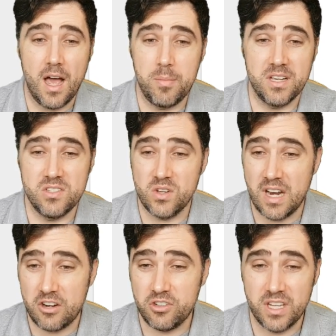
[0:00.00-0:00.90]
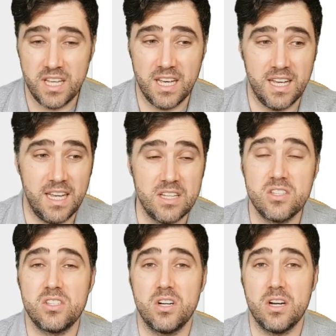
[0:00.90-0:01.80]
because you can actually
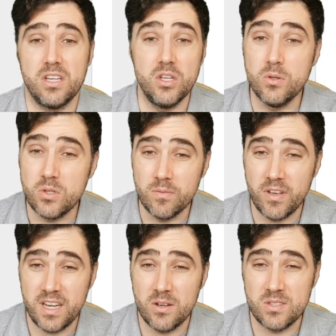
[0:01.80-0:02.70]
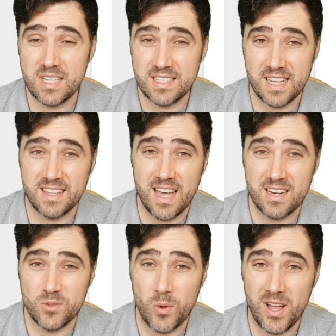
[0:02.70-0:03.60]
insert YouTube videos, things like that
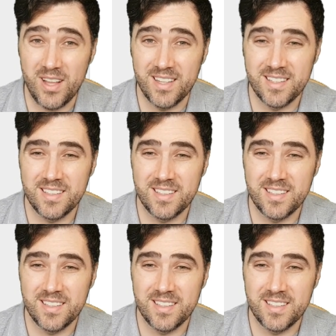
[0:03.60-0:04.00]
as well.